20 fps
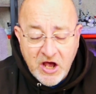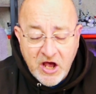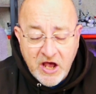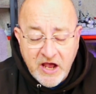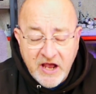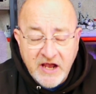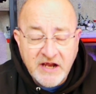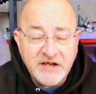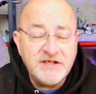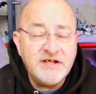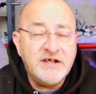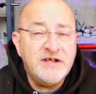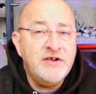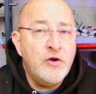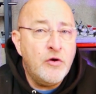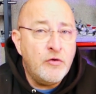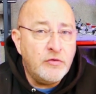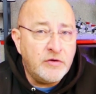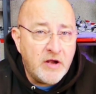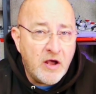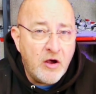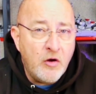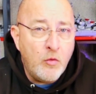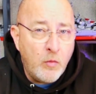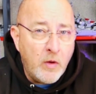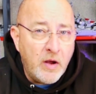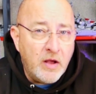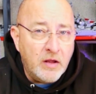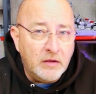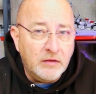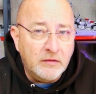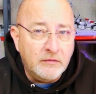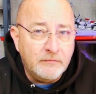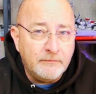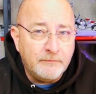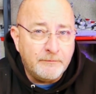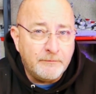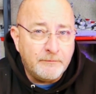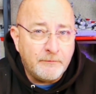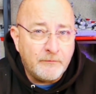it did not go well.
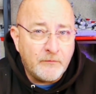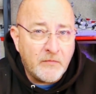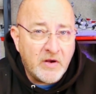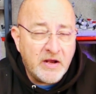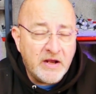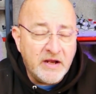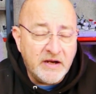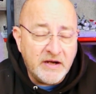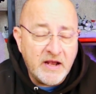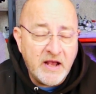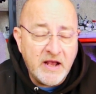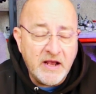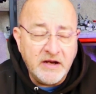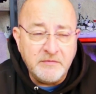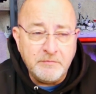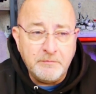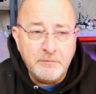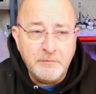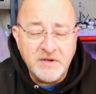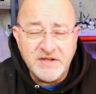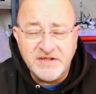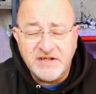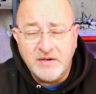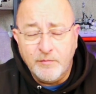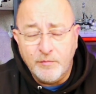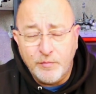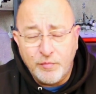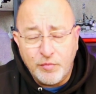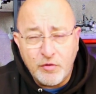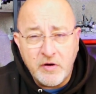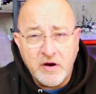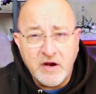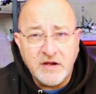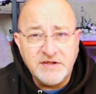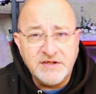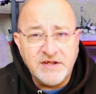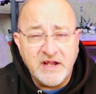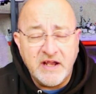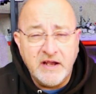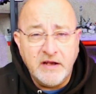It had missing
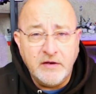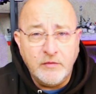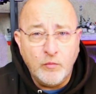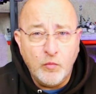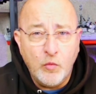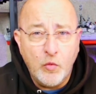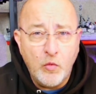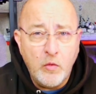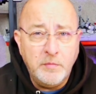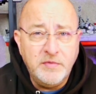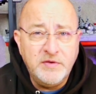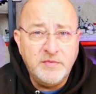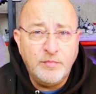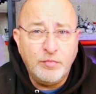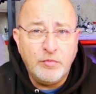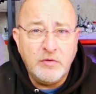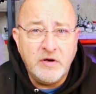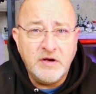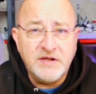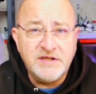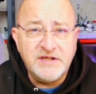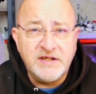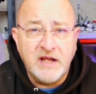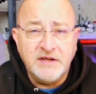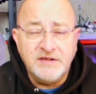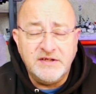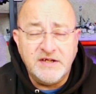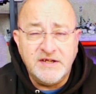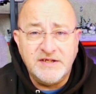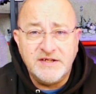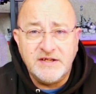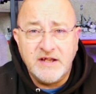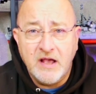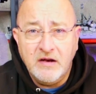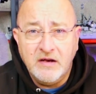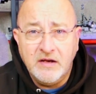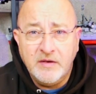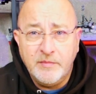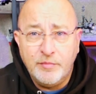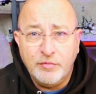bricks, it had warped bricks, it had
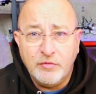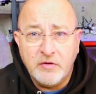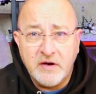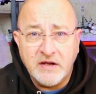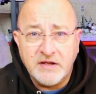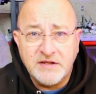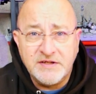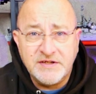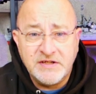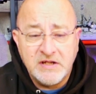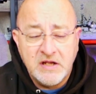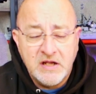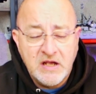discoloured bricks.